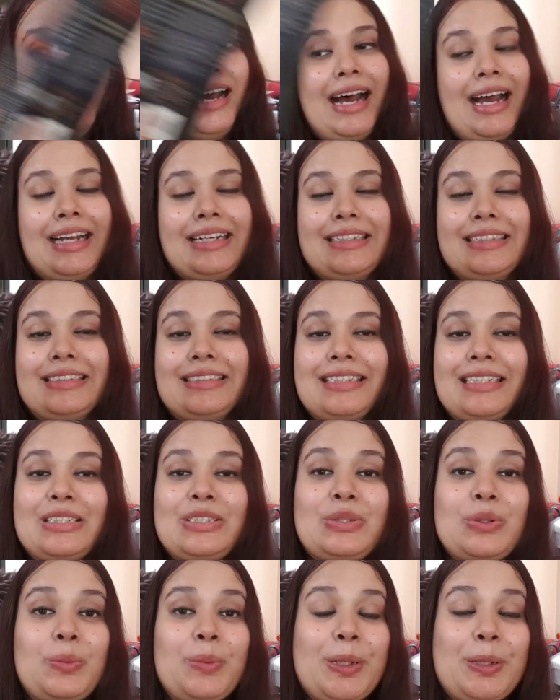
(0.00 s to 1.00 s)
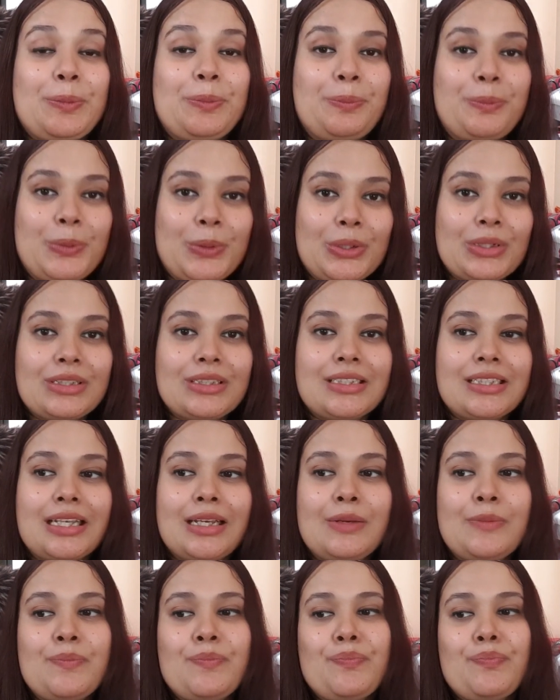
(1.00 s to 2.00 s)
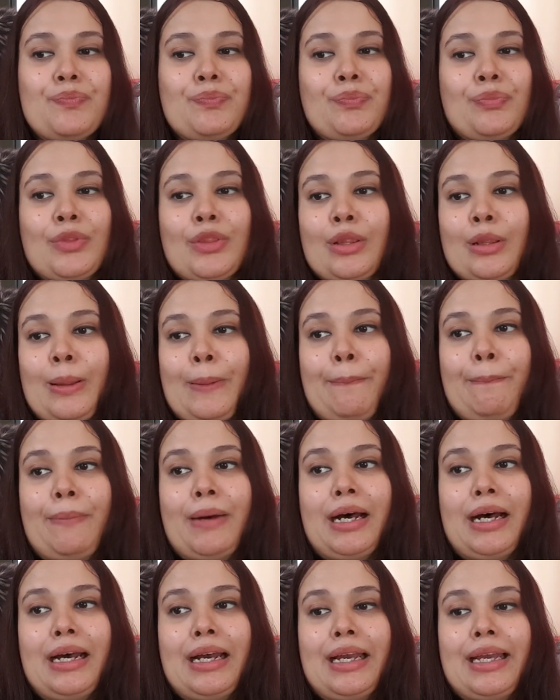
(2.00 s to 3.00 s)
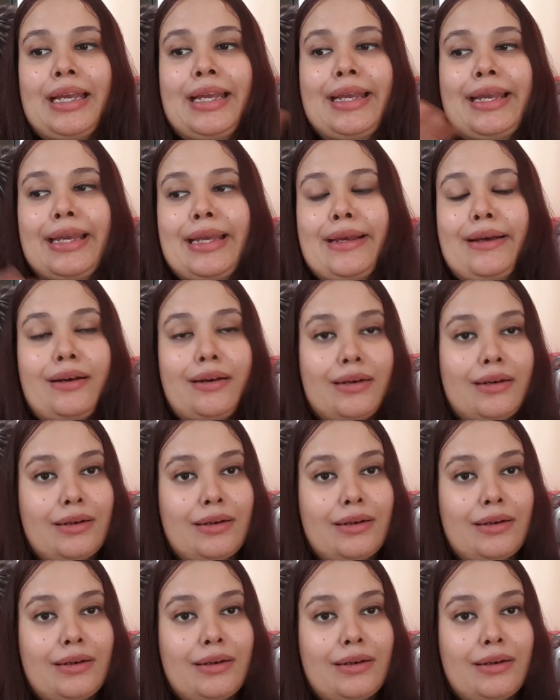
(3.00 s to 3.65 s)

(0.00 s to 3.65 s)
I just get so many books by